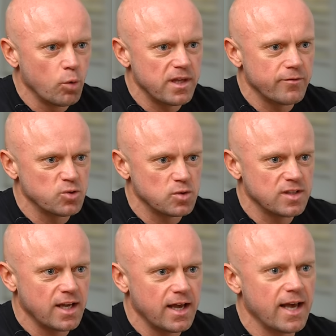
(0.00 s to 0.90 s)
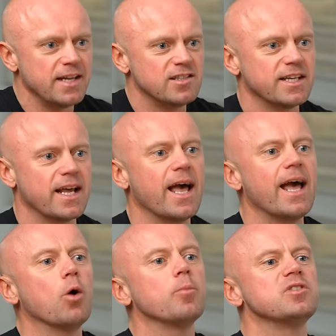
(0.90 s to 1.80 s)
all the evidence was there, and he said it
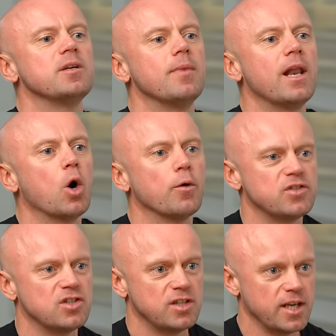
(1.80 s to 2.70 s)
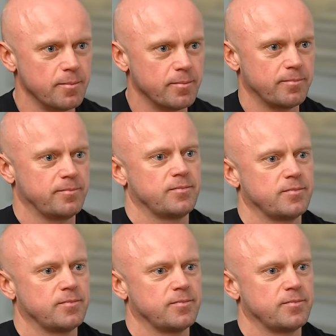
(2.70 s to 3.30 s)
helps him let off steam.